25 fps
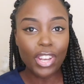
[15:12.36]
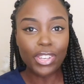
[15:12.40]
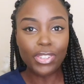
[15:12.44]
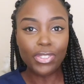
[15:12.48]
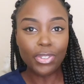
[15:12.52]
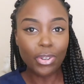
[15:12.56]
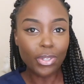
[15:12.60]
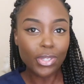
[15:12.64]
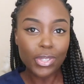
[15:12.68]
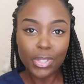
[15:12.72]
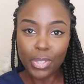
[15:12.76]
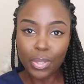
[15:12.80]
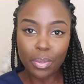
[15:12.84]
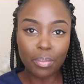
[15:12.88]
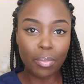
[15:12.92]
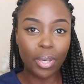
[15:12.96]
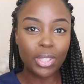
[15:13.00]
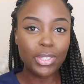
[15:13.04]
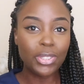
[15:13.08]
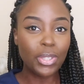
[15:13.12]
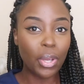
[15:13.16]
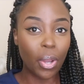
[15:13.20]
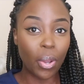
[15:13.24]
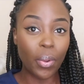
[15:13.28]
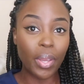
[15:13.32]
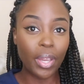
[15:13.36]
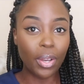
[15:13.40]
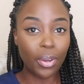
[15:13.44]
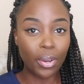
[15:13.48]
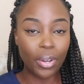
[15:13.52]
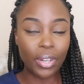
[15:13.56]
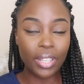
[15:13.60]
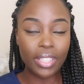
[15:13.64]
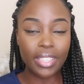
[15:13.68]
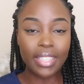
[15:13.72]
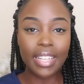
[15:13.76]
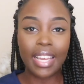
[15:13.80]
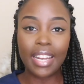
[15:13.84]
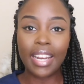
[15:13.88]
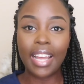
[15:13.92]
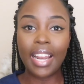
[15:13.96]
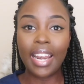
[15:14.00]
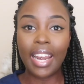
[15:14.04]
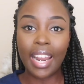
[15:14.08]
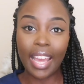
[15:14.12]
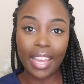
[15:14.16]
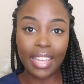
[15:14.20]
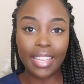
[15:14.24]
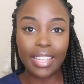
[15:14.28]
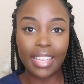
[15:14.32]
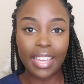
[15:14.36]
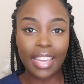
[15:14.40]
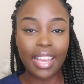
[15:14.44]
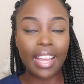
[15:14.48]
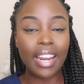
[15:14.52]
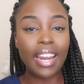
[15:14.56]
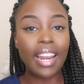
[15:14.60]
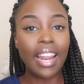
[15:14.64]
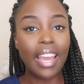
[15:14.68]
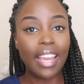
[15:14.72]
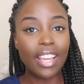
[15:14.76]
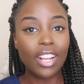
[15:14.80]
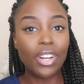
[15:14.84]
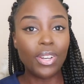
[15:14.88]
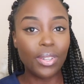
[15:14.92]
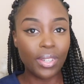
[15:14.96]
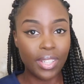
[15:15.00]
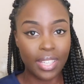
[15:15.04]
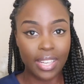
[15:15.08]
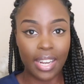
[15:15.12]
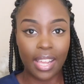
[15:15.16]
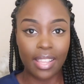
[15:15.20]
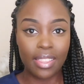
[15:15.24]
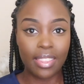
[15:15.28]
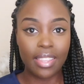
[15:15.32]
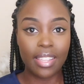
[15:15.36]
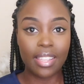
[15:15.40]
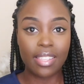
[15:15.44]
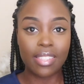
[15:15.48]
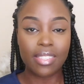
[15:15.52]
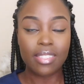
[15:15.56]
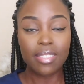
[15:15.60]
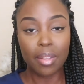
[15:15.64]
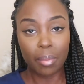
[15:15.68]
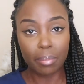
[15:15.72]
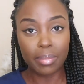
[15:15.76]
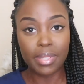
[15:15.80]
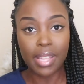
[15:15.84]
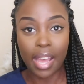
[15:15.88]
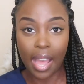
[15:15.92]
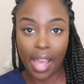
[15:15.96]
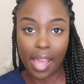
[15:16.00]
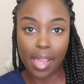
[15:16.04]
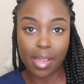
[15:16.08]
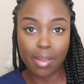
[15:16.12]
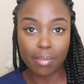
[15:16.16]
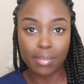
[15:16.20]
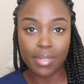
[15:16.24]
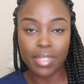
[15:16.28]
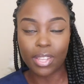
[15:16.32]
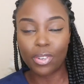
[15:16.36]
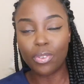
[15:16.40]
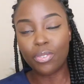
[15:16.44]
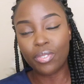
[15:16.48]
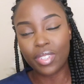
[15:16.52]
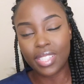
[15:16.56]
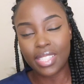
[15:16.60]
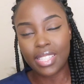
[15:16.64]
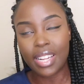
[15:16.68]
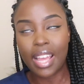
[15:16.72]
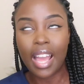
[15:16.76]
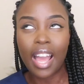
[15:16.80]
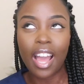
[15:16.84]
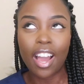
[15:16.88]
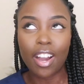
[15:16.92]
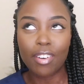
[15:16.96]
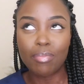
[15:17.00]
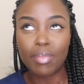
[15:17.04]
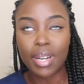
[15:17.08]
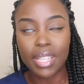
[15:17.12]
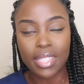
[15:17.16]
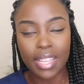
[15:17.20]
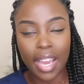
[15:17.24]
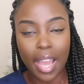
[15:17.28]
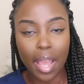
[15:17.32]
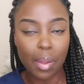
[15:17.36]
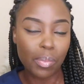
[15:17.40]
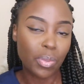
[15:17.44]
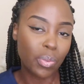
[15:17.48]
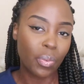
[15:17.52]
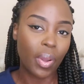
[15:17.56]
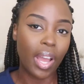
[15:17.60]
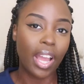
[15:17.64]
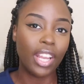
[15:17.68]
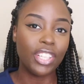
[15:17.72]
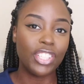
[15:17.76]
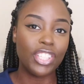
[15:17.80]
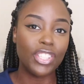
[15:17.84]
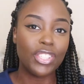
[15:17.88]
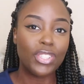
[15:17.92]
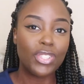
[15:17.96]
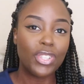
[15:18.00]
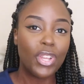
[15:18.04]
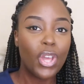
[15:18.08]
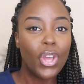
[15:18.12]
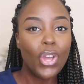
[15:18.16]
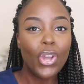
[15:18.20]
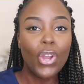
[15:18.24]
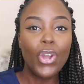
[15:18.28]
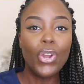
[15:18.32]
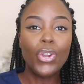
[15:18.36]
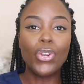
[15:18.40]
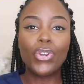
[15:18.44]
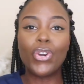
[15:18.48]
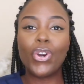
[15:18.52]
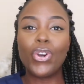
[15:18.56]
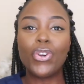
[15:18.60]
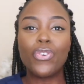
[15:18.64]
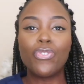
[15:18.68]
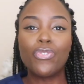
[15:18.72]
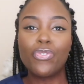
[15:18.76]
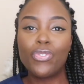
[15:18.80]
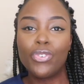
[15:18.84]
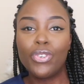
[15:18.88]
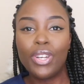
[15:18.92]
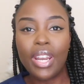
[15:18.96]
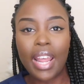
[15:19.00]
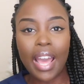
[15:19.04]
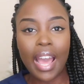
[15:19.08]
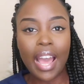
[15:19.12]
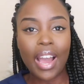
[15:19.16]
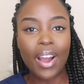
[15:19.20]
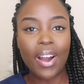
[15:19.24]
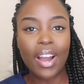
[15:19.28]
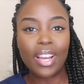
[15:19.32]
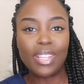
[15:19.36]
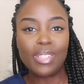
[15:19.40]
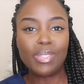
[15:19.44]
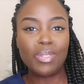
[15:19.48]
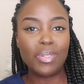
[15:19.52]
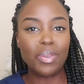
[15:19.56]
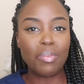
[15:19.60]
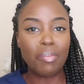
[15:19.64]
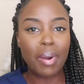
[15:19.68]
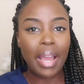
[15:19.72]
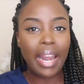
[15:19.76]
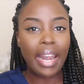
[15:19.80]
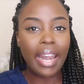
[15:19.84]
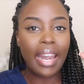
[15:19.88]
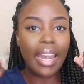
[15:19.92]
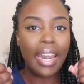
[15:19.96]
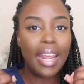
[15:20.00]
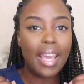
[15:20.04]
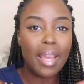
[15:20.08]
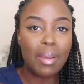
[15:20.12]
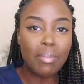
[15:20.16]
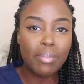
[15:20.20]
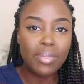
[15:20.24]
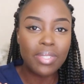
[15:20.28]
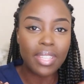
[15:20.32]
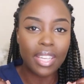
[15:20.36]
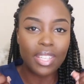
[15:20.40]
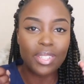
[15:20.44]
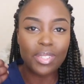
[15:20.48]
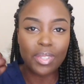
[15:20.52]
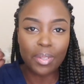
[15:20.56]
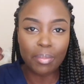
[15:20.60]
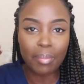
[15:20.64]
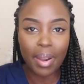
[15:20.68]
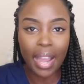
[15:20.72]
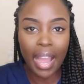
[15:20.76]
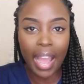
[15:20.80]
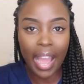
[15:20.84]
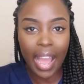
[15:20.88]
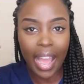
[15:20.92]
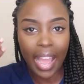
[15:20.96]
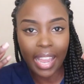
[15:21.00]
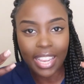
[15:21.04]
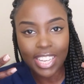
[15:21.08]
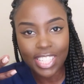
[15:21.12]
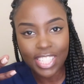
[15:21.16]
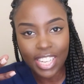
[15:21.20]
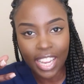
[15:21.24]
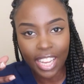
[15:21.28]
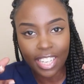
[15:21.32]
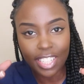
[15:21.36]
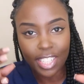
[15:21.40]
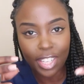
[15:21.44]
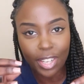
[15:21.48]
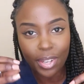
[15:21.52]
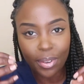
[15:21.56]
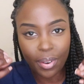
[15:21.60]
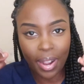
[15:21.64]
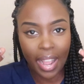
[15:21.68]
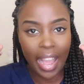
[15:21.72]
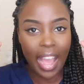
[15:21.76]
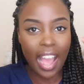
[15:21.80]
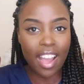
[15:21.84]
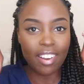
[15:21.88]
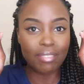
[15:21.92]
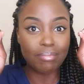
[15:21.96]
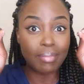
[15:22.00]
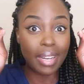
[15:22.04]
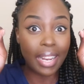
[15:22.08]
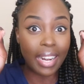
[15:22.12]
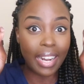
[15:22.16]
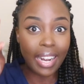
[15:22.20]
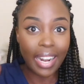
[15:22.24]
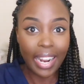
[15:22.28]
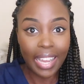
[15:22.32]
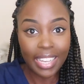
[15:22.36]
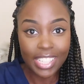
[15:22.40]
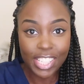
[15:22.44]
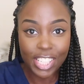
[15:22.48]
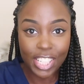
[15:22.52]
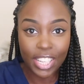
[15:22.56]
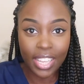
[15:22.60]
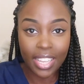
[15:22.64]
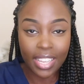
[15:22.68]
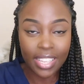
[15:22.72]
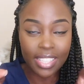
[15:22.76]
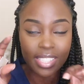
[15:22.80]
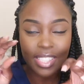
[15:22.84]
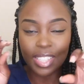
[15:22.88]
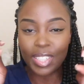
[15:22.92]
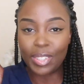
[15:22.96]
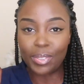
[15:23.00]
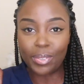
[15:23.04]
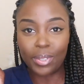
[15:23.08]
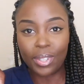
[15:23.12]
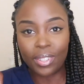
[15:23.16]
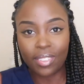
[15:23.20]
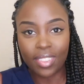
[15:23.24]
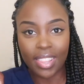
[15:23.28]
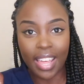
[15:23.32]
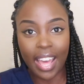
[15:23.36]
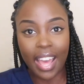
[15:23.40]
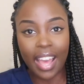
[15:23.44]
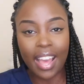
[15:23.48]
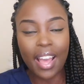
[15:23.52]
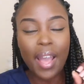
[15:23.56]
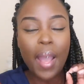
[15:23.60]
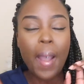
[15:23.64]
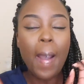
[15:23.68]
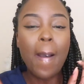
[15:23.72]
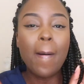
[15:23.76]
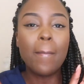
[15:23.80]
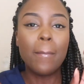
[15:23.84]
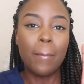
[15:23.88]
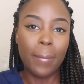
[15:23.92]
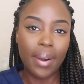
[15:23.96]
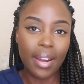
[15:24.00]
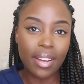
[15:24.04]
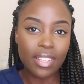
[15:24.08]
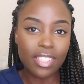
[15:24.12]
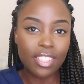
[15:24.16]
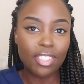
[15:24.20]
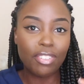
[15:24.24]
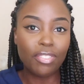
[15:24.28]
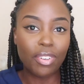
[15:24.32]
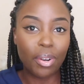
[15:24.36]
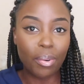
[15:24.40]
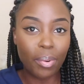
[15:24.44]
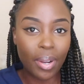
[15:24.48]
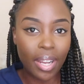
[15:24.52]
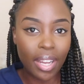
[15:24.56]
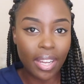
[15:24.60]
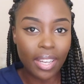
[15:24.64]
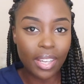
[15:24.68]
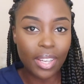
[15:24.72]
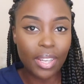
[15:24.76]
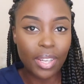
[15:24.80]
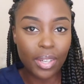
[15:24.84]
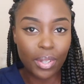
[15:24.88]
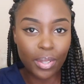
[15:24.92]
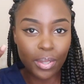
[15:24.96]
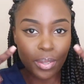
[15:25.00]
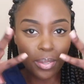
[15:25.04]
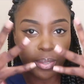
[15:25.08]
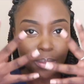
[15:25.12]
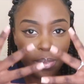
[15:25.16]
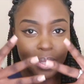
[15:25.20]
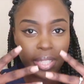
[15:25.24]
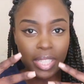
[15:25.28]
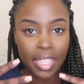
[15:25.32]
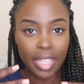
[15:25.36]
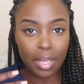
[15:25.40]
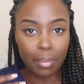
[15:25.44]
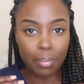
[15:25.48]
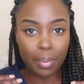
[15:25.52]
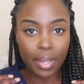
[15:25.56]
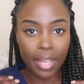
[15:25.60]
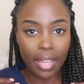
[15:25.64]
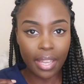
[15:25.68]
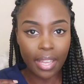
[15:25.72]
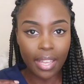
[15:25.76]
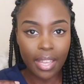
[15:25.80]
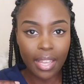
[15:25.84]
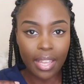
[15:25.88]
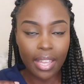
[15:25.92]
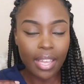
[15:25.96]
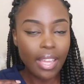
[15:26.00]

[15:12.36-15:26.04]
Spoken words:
not too much going on, and I like it. I like looking like this sometimes, and obviously I have my times where I just go full out. I do my lips, I do my eyeshadow, I have my lashes and all of that, but for work we'll keep it